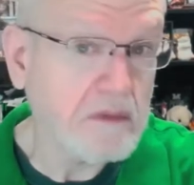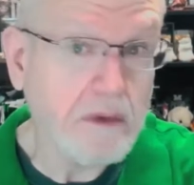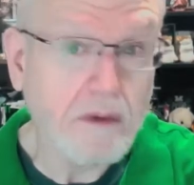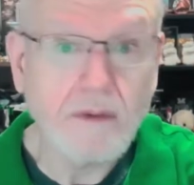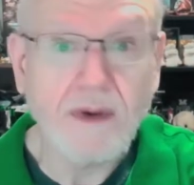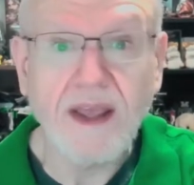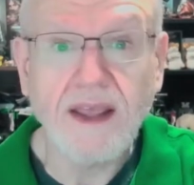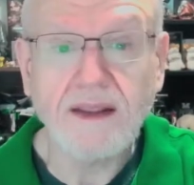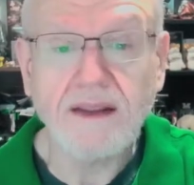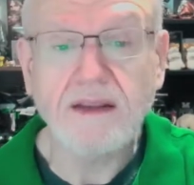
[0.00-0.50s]

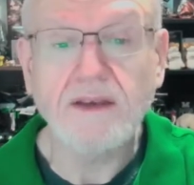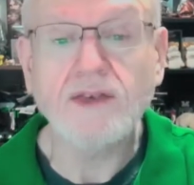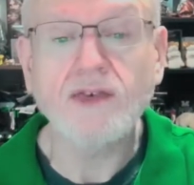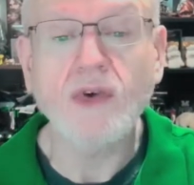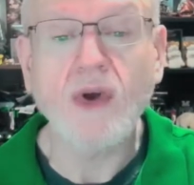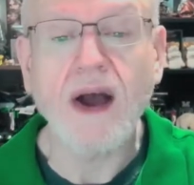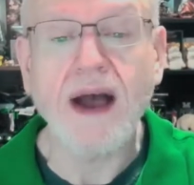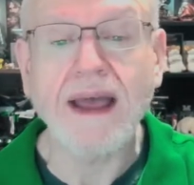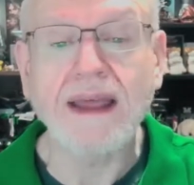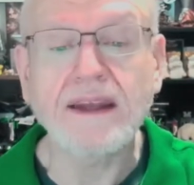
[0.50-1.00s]
Well, you
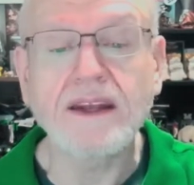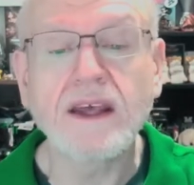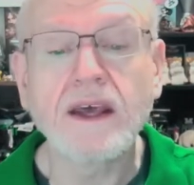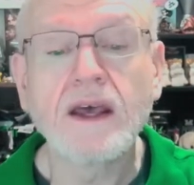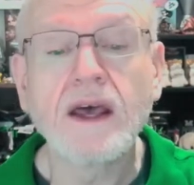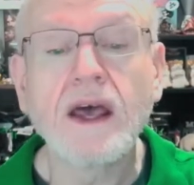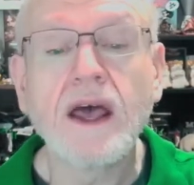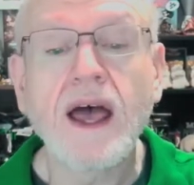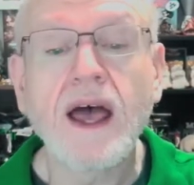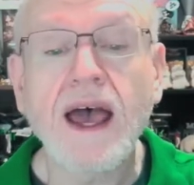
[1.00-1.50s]
tried.
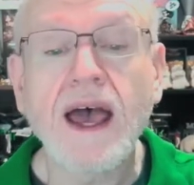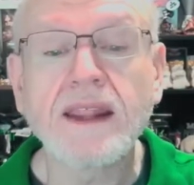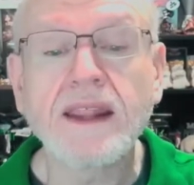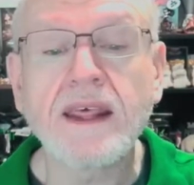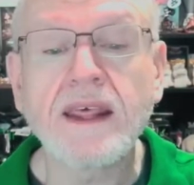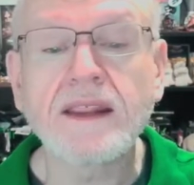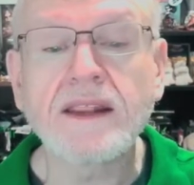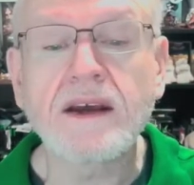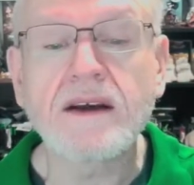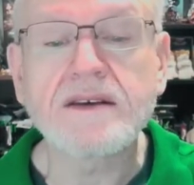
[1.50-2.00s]
And
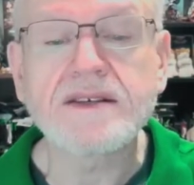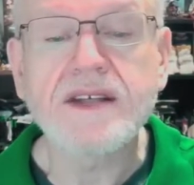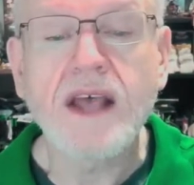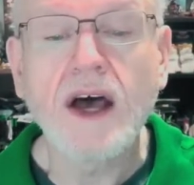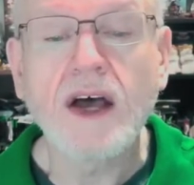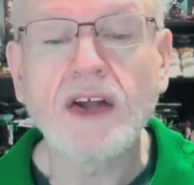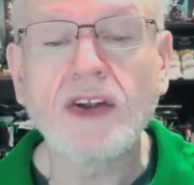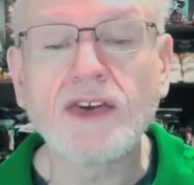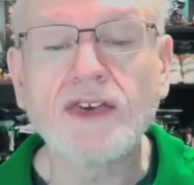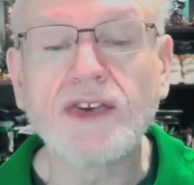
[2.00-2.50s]
then there's
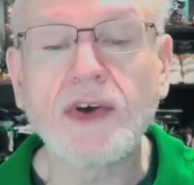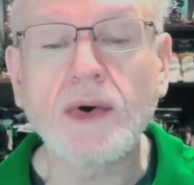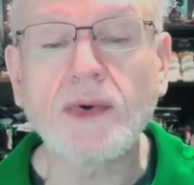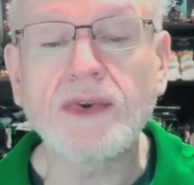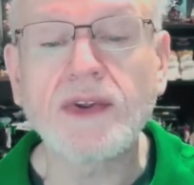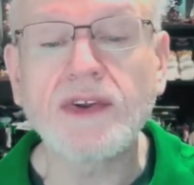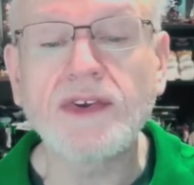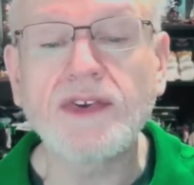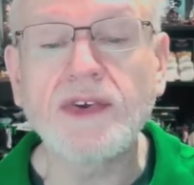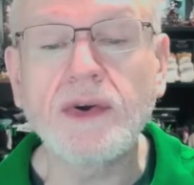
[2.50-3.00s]

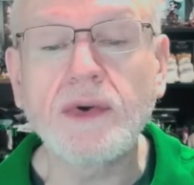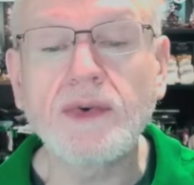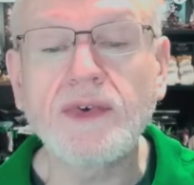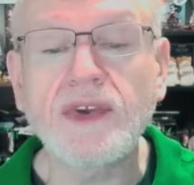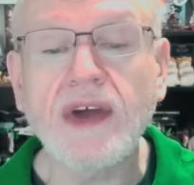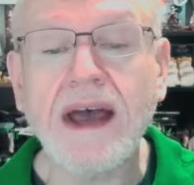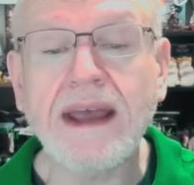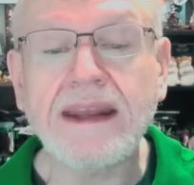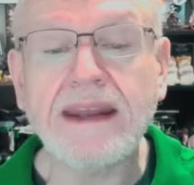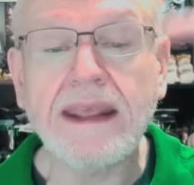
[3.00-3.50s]
Delta 2
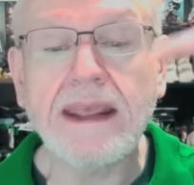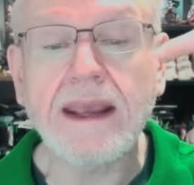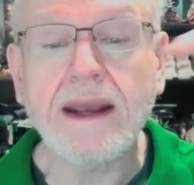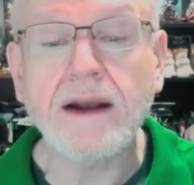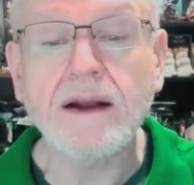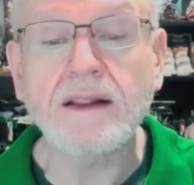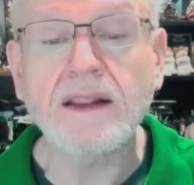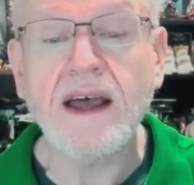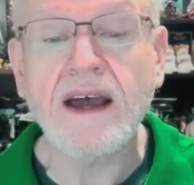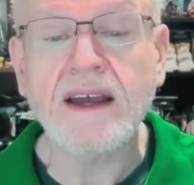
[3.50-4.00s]
Tiny
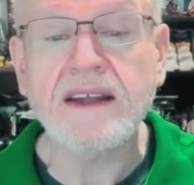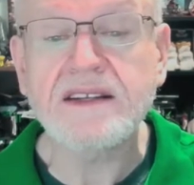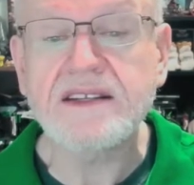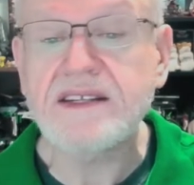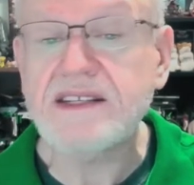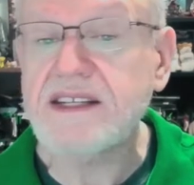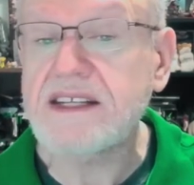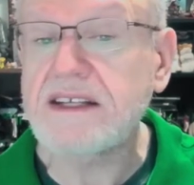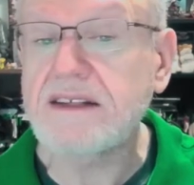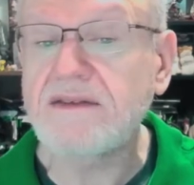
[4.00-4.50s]
Airlines
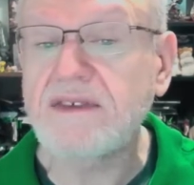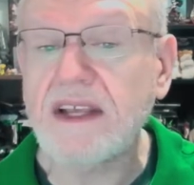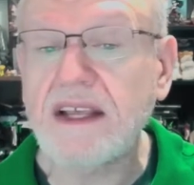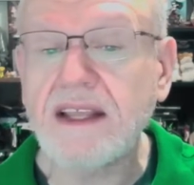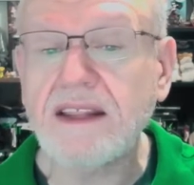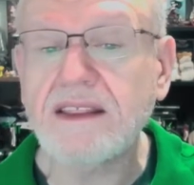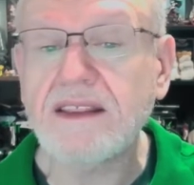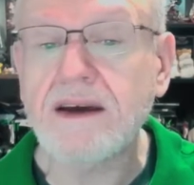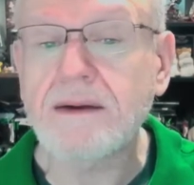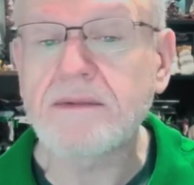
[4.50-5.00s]
TV,
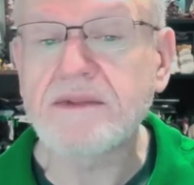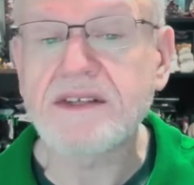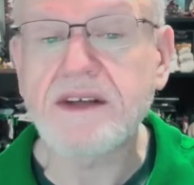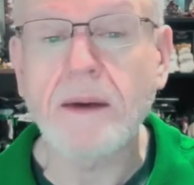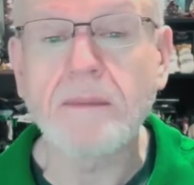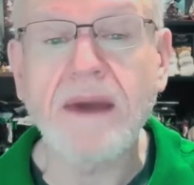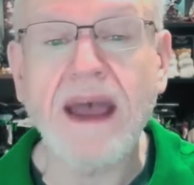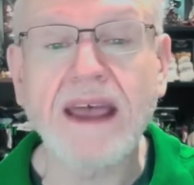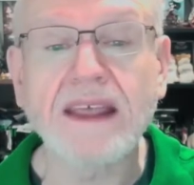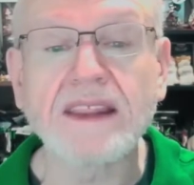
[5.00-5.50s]
thumbs
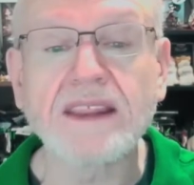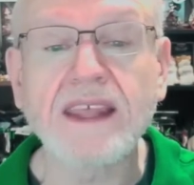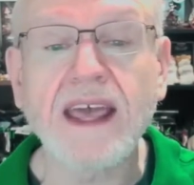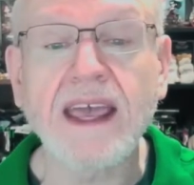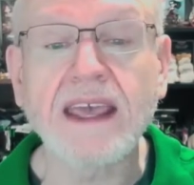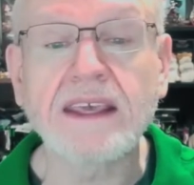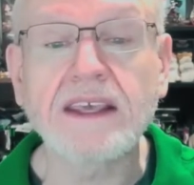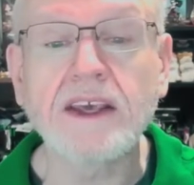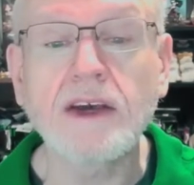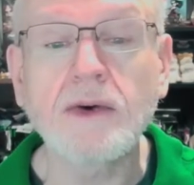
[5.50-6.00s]
up and
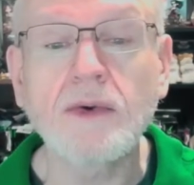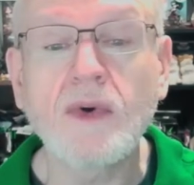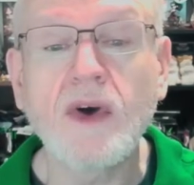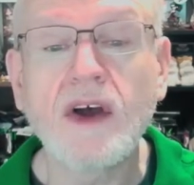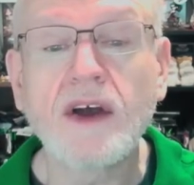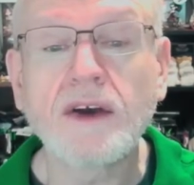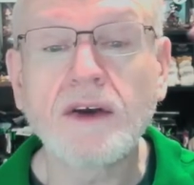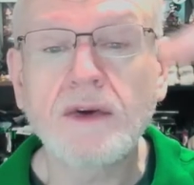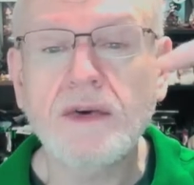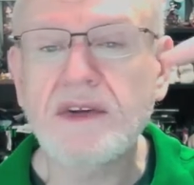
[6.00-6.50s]
thank you.
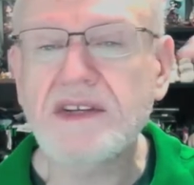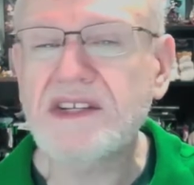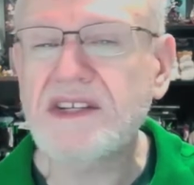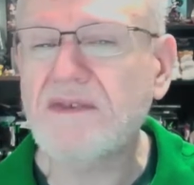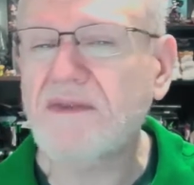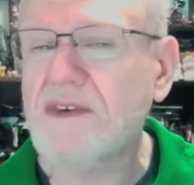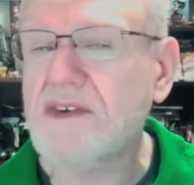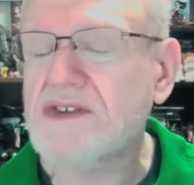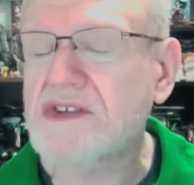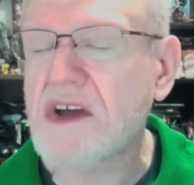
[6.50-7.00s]

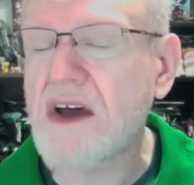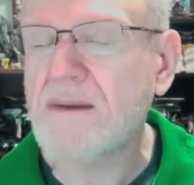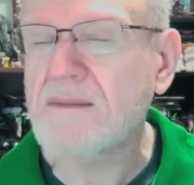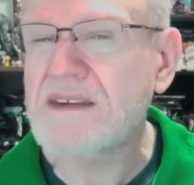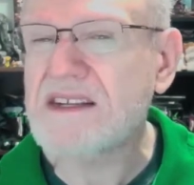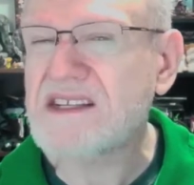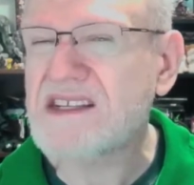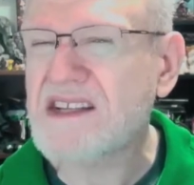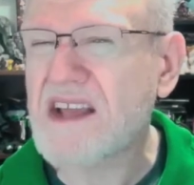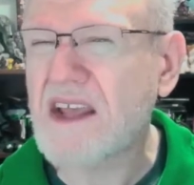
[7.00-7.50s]
Christopher
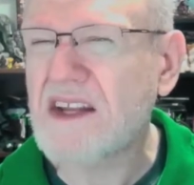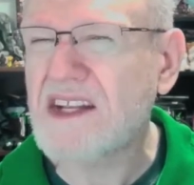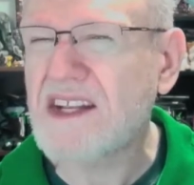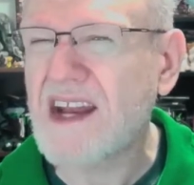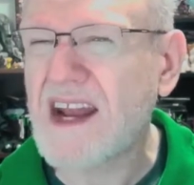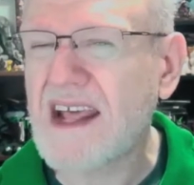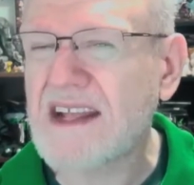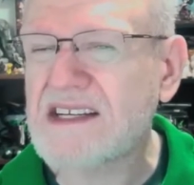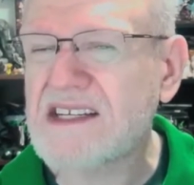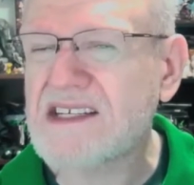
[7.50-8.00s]
Thomas, did
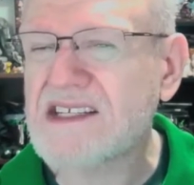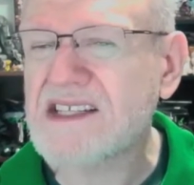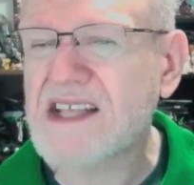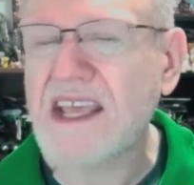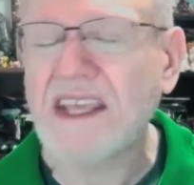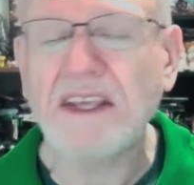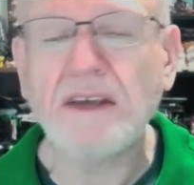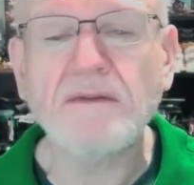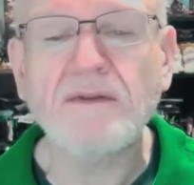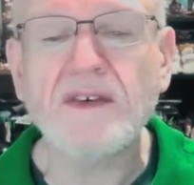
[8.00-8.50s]
I just
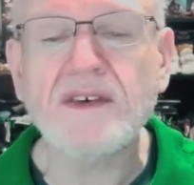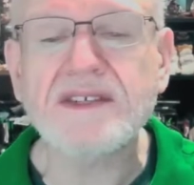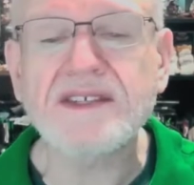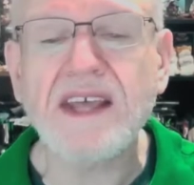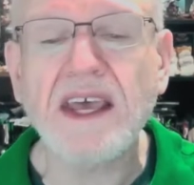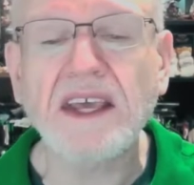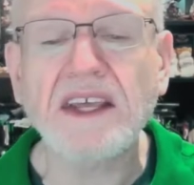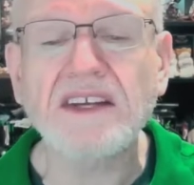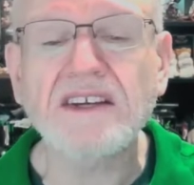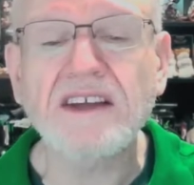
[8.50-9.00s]
thank you for a
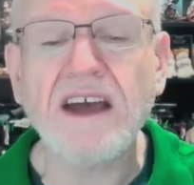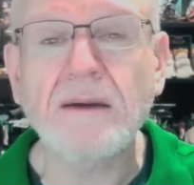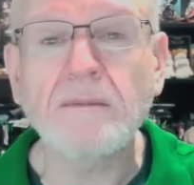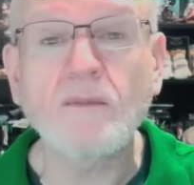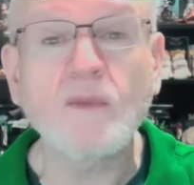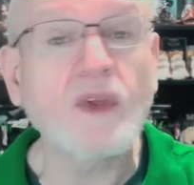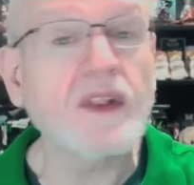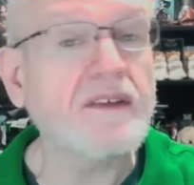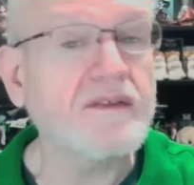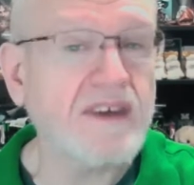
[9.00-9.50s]
second
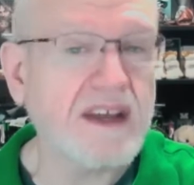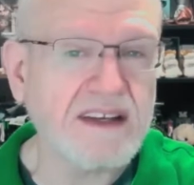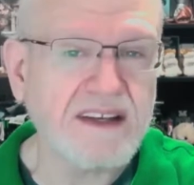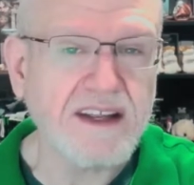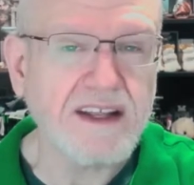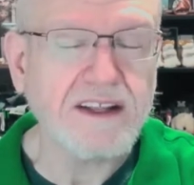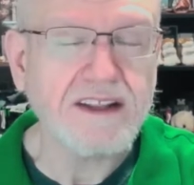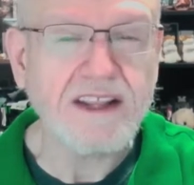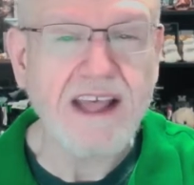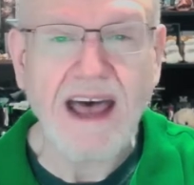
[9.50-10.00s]
time? Well, if I
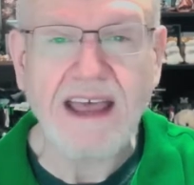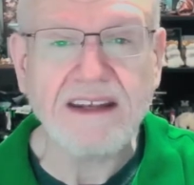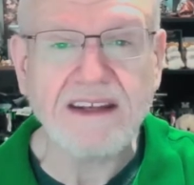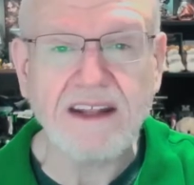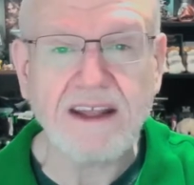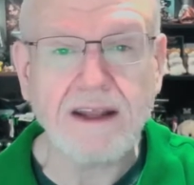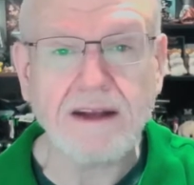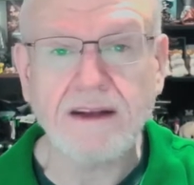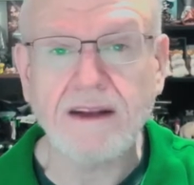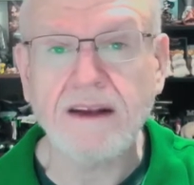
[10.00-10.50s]
did, I
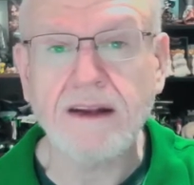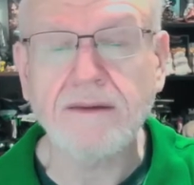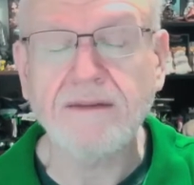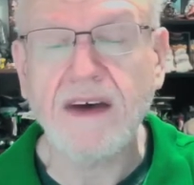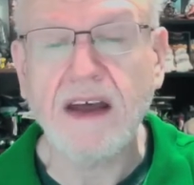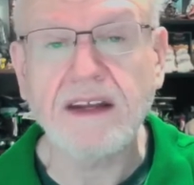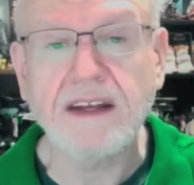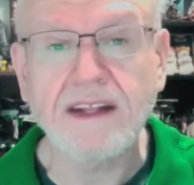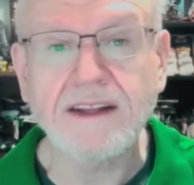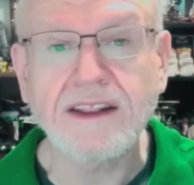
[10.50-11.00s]
did. And if
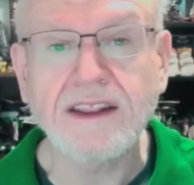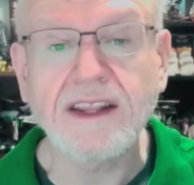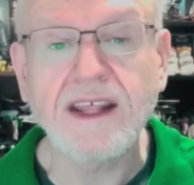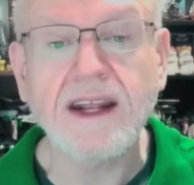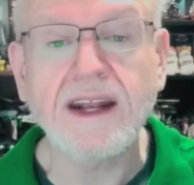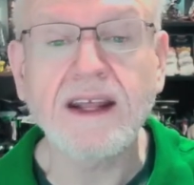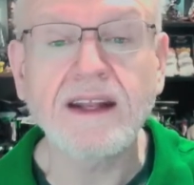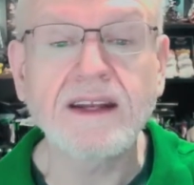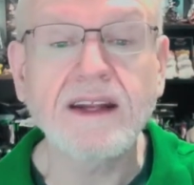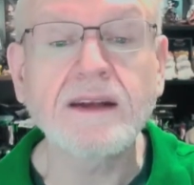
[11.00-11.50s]
I didn't,
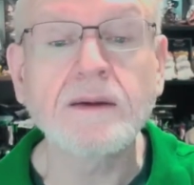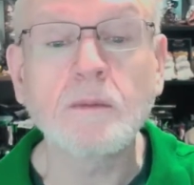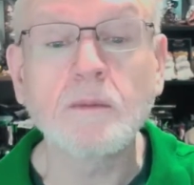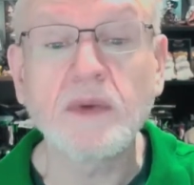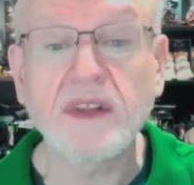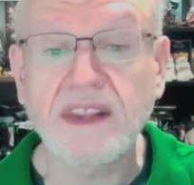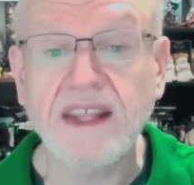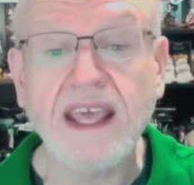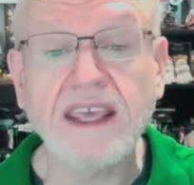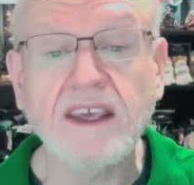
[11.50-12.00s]
then I didn't.
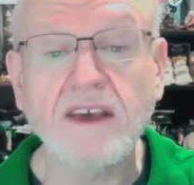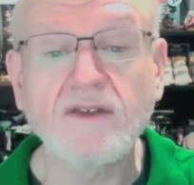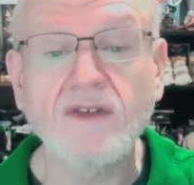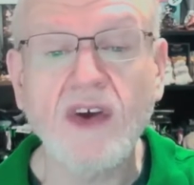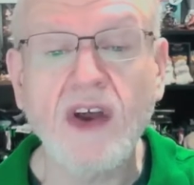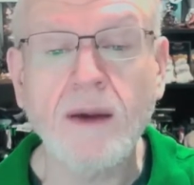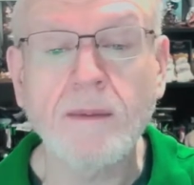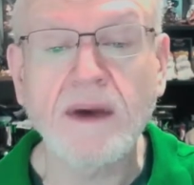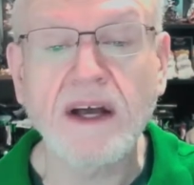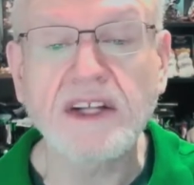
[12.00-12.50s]
But thank you
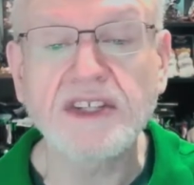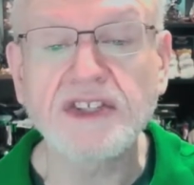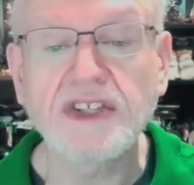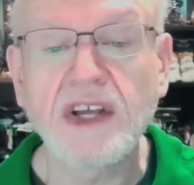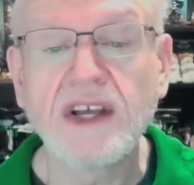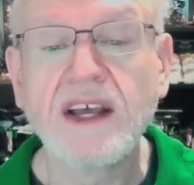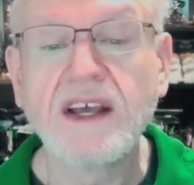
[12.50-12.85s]
very much.